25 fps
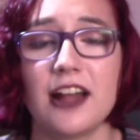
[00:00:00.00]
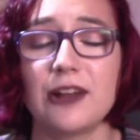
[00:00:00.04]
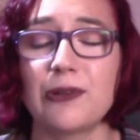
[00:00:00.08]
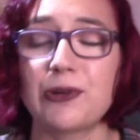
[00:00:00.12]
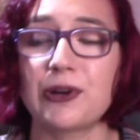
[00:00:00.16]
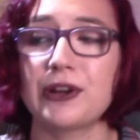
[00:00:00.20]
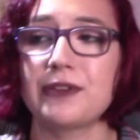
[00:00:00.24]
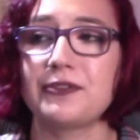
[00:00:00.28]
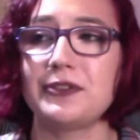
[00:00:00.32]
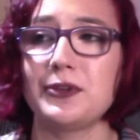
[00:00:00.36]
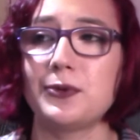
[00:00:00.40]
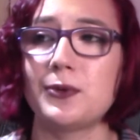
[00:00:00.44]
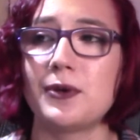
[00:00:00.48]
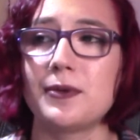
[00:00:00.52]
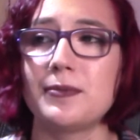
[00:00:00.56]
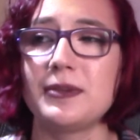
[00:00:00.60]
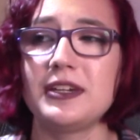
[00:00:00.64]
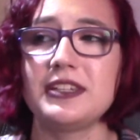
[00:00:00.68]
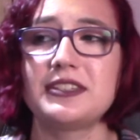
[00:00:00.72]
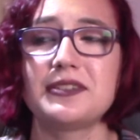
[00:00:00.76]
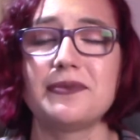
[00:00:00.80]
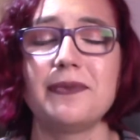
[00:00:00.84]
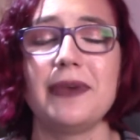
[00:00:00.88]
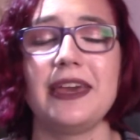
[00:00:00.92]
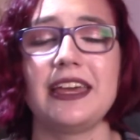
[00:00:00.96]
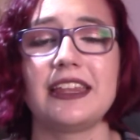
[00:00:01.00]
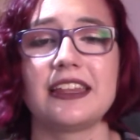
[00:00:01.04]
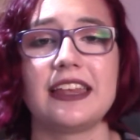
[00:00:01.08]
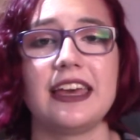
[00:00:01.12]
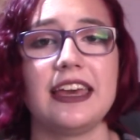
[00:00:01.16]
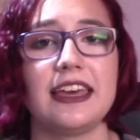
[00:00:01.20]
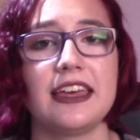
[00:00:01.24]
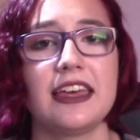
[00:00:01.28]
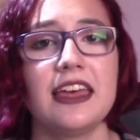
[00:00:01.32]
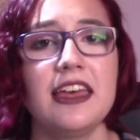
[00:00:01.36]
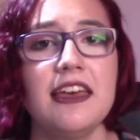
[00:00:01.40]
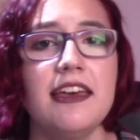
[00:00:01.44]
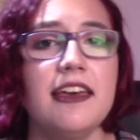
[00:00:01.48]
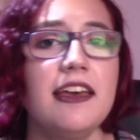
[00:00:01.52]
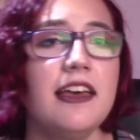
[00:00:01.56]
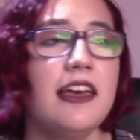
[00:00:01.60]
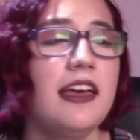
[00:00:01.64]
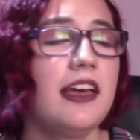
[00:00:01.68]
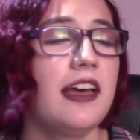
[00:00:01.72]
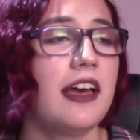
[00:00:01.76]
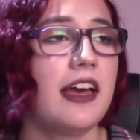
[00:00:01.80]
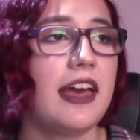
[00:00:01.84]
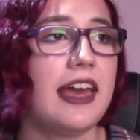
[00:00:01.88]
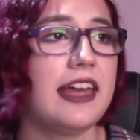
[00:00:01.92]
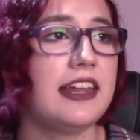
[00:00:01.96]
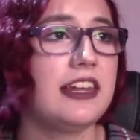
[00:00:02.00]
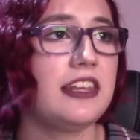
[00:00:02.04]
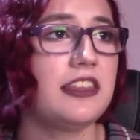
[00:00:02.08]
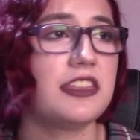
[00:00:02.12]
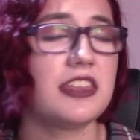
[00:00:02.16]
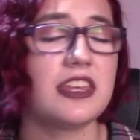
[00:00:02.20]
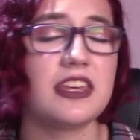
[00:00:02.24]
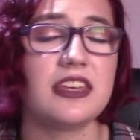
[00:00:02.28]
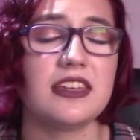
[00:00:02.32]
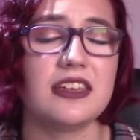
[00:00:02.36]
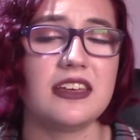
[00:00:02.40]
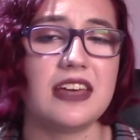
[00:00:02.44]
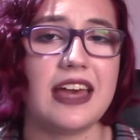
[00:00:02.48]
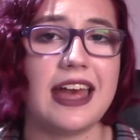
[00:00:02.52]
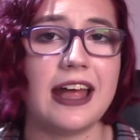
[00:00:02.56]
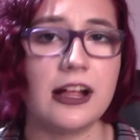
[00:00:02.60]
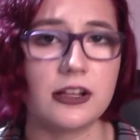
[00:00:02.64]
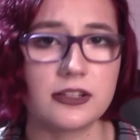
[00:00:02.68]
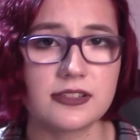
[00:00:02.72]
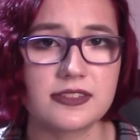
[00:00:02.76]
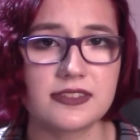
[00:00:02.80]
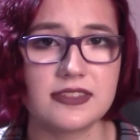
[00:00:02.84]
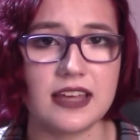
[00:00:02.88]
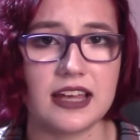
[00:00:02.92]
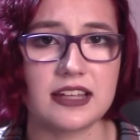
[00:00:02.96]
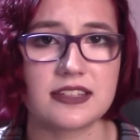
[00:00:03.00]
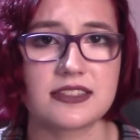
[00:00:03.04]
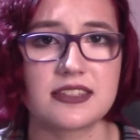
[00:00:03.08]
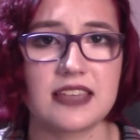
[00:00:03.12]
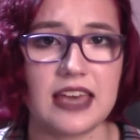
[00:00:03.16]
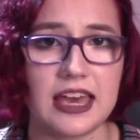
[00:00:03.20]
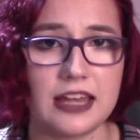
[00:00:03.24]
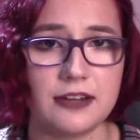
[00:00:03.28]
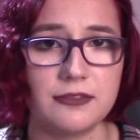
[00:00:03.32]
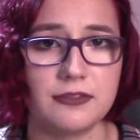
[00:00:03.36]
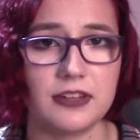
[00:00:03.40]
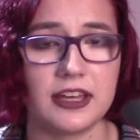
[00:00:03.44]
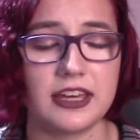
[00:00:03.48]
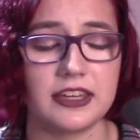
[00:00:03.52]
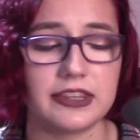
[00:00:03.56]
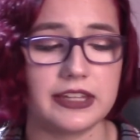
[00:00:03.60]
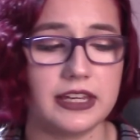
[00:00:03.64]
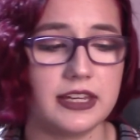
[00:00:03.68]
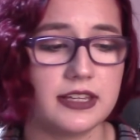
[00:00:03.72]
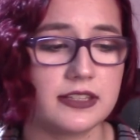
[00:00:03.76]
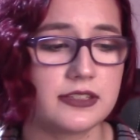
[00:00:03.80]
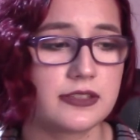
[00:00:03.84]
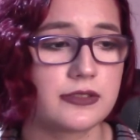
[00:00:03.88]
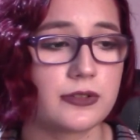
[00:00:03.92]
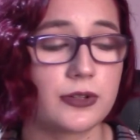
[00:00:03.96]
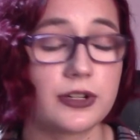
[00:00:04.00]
or if you want me to make like anything else that's kind of like this,